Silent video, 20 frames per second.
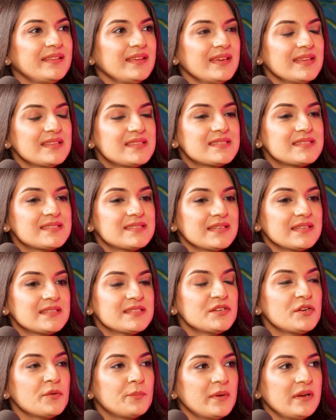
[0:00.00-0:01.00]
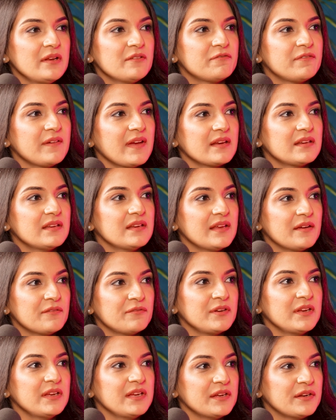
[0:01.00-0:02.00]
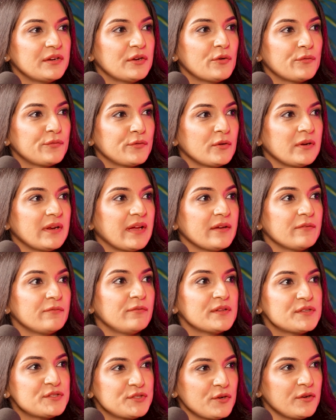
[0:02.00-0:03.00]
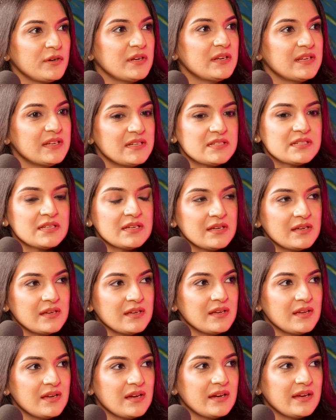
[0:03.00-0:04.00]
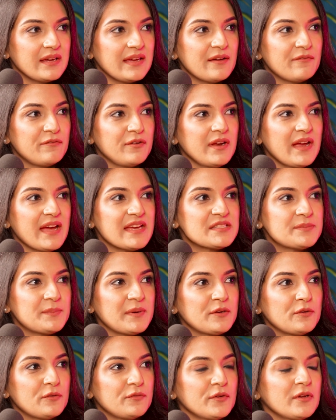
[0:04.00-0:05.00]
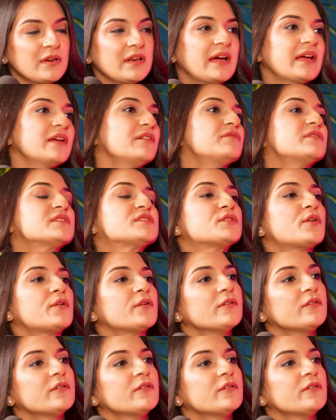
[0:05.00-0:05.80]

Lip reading: I think it's a ripple effect in every area of your life. Once you're in it, every aspect of your life is